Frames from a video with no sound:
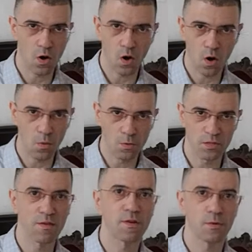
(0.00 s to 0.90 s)
almost
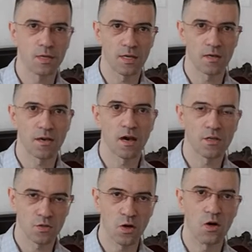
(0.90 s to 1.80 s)
everybody has
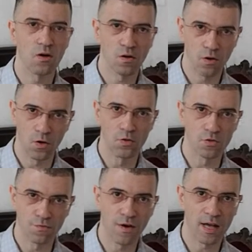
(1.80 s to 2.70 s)
got loads of
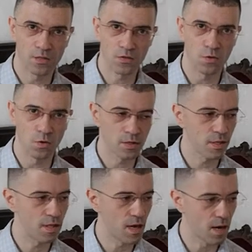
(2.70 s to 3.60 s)
fat stored in
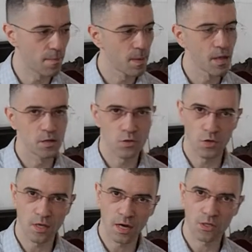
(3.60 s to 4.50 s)
there. So you
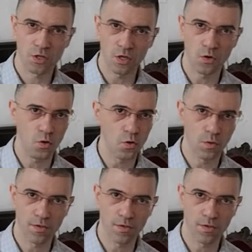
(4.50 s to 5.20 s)
can actually go with